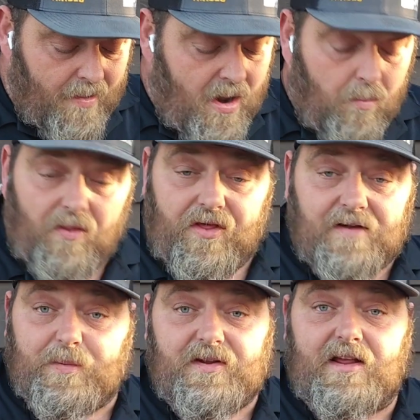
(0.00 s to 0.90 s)
with this
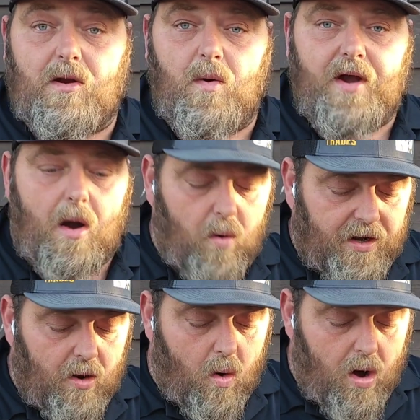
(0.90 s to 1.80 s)
particular one not
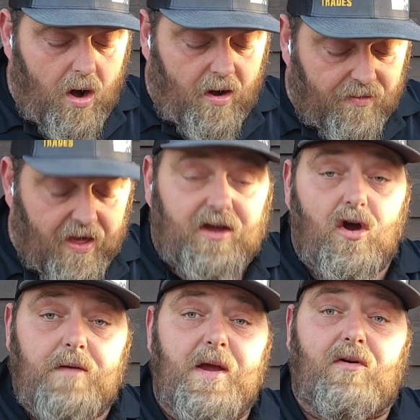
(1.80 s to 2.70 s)
working, or they
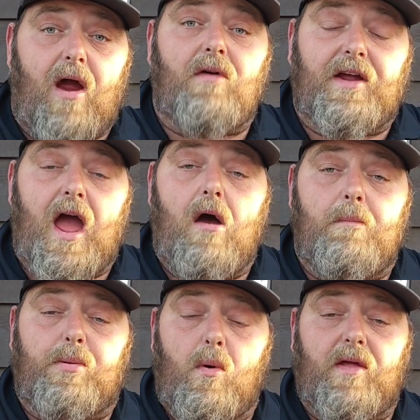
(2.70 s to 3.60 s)
could be grounding out
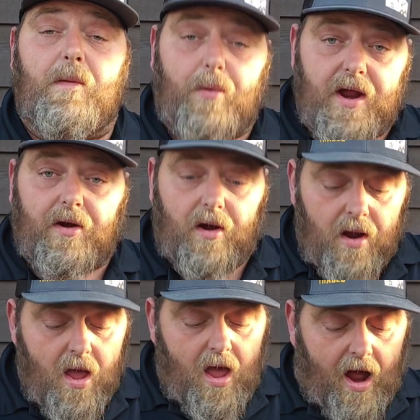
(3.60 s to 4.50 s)
and blowing the breaker.
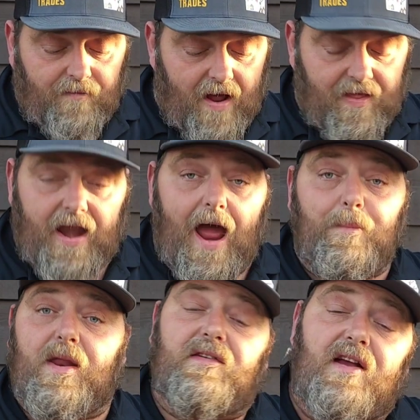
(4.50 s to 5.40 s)
I've had that
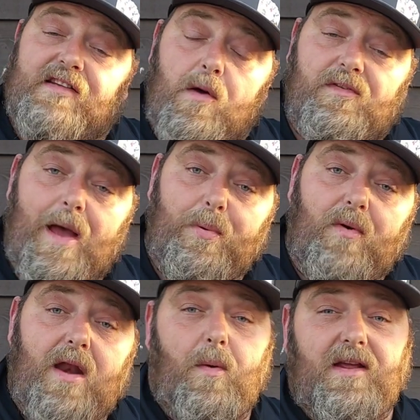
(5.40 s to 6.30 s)
happen. It doesn't always happen
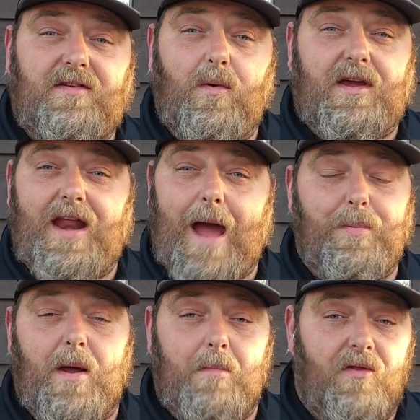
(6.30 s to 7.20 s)
right away too. It can
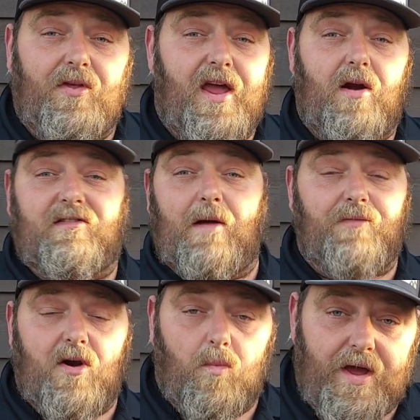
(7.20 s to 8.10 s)
happen a month later,
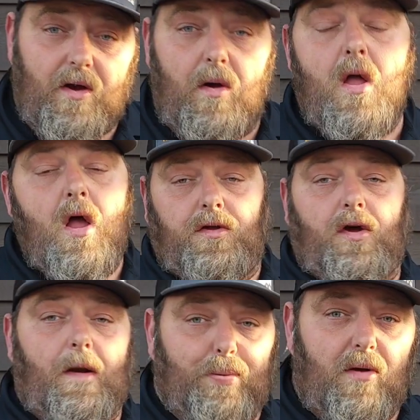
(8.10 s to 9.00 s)
something will wiggle, you
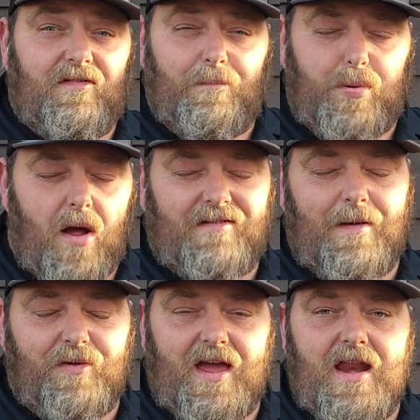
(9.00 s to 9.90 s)
go to plug
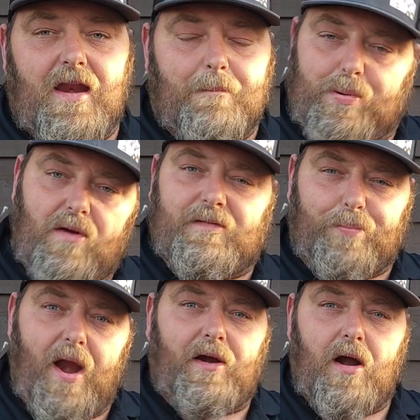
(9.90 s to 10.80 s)
something in and it blows the
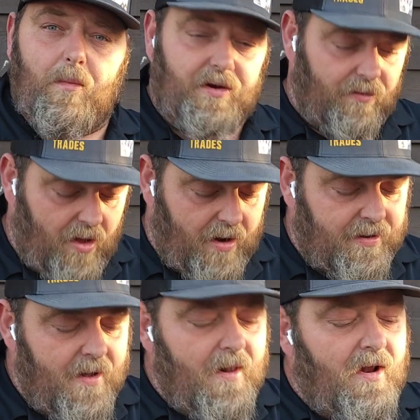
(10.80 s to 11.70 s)
breaker, and when you look,
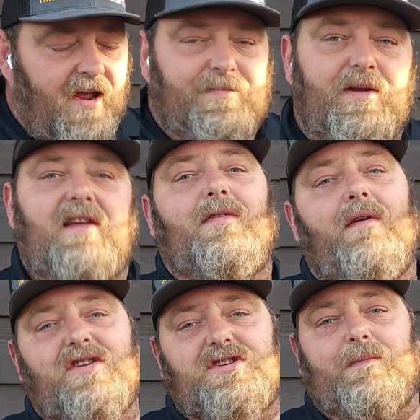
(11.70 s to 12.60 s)
it's because
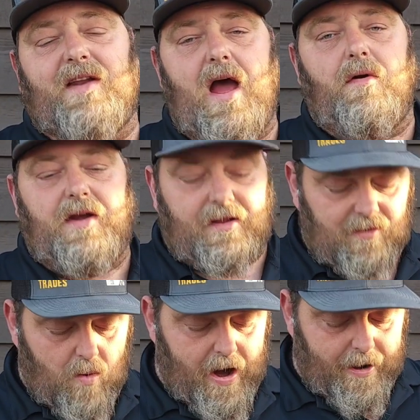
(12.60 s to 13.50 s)
whoever stripped it out nicked the
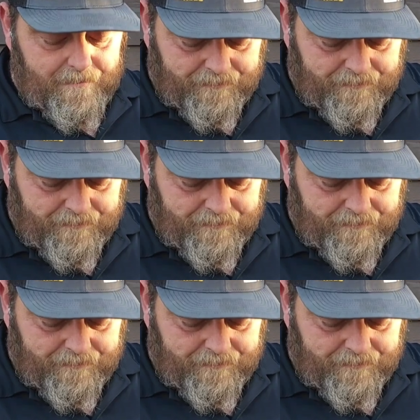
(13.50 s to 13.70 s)
wire.